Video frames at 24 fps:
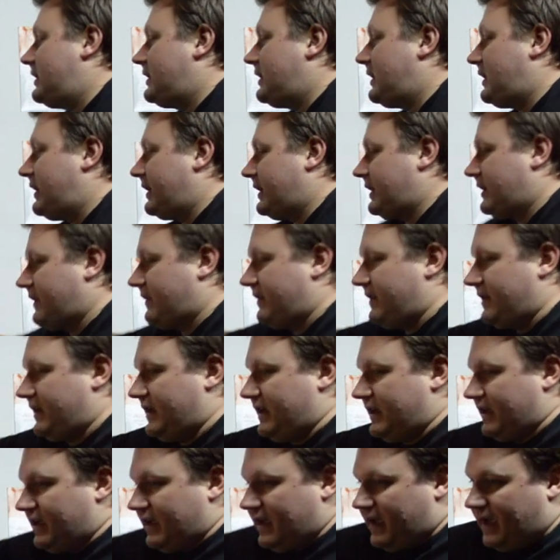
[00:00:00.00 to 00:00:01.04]
Unlike
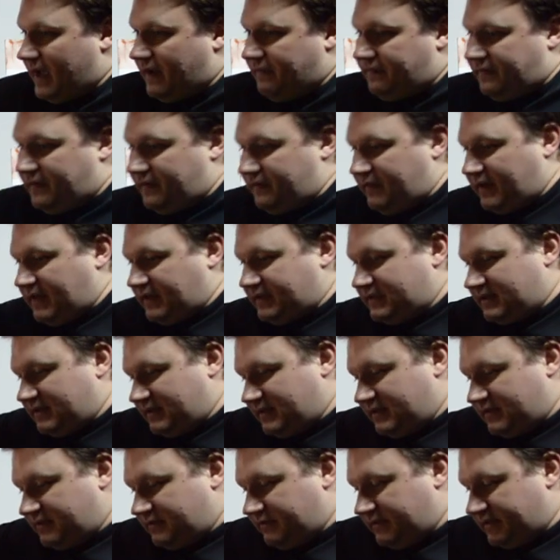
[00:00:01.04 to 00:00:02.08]
the
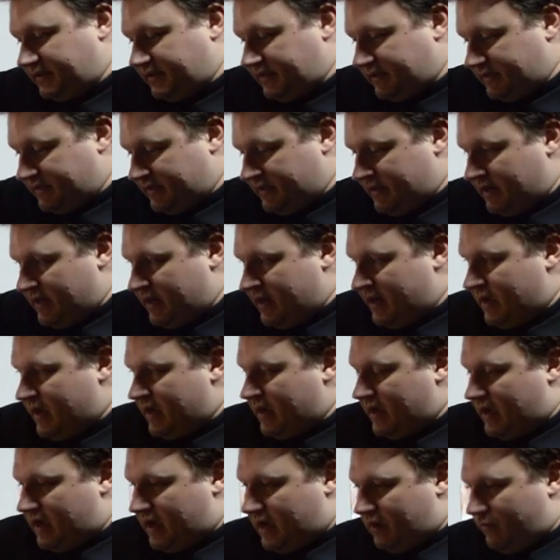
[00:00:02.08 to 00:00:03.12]
Hefeweizen that we did,
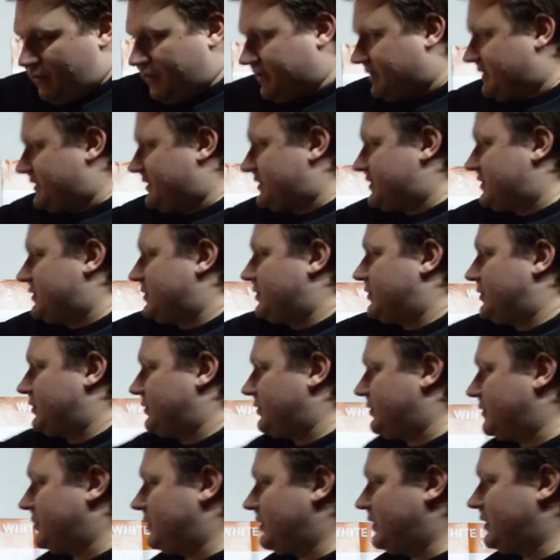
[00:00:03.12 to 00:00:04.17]
I want
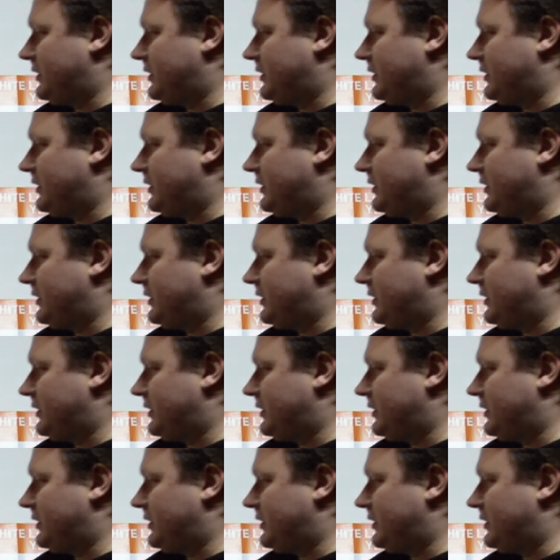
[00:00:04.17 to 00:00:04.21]
to